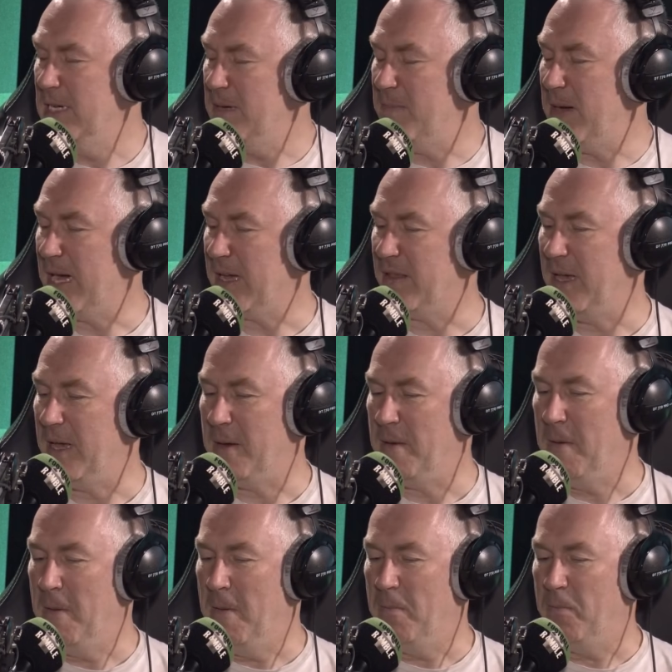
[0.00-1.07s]
back then.
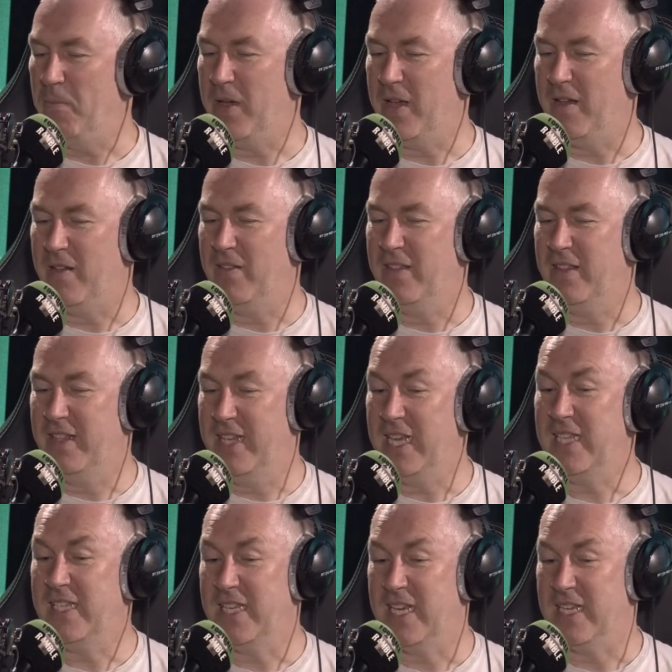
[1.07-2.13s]
But
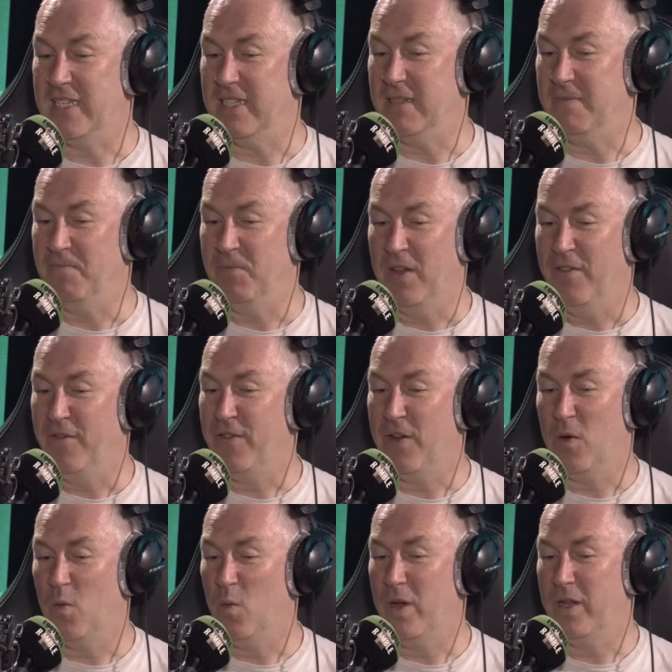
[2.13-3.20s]
this season
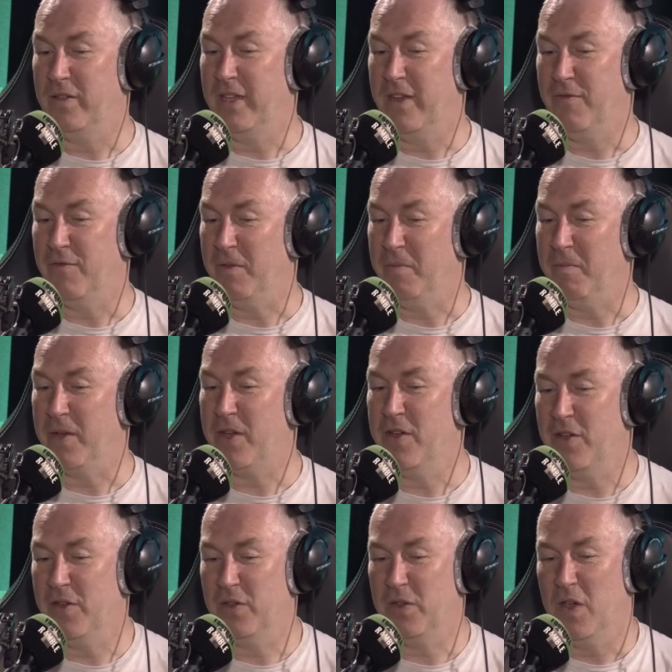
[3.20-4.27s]
felt well different,
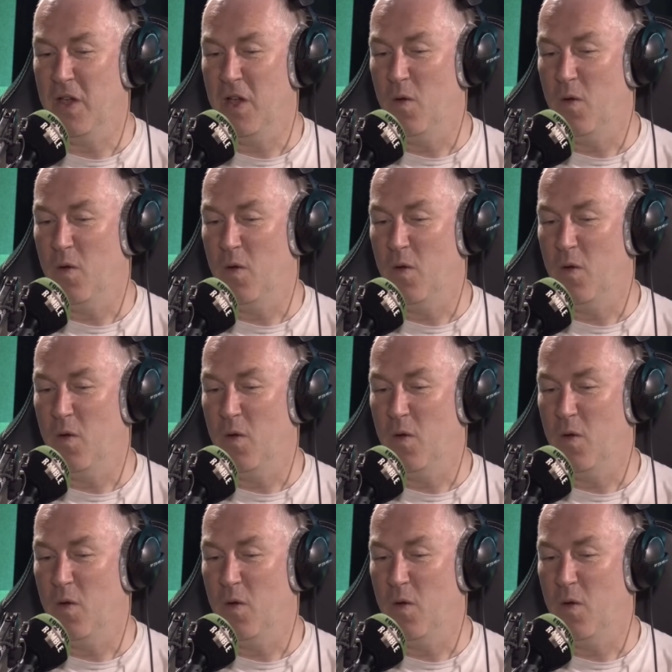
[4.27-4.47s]
because